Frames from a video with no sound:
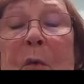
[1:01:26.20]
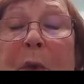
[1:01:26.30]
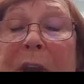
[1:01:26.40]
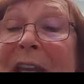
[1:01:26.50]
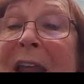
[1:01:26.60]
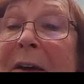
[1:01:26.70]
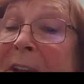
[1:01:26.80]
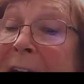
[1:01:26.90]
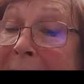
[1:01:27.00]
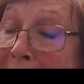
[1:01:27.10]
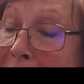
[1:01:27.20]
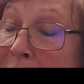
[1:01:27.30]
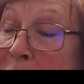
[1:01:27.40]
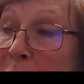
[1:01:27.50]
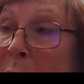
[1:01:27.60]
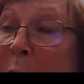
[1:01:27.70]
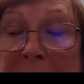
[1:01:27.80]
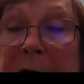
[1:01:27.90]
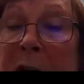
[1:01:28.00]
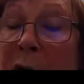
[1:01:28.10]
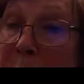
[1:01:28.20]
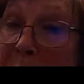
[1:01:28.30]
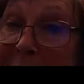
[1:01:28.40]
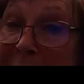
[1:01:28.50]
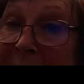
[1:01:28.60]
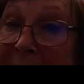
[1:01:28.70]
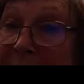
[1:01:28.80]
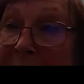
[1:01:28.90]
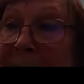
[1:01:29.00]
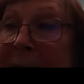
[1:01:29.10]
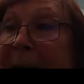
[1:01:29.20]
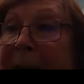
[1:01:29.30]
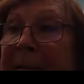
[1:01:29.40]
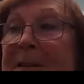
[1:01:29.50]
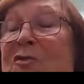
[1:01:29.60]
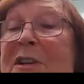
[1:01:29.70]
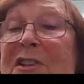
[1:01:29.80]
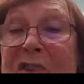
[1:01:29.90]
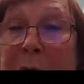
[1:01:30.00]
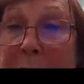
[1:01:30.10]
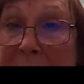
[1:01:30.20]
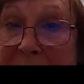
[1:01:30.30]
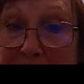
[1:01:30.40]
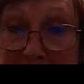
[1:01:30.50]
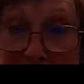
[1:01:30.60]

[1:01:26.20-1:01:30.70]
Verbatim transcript: We'd love to have you, but we have no parking lot the streets torn up in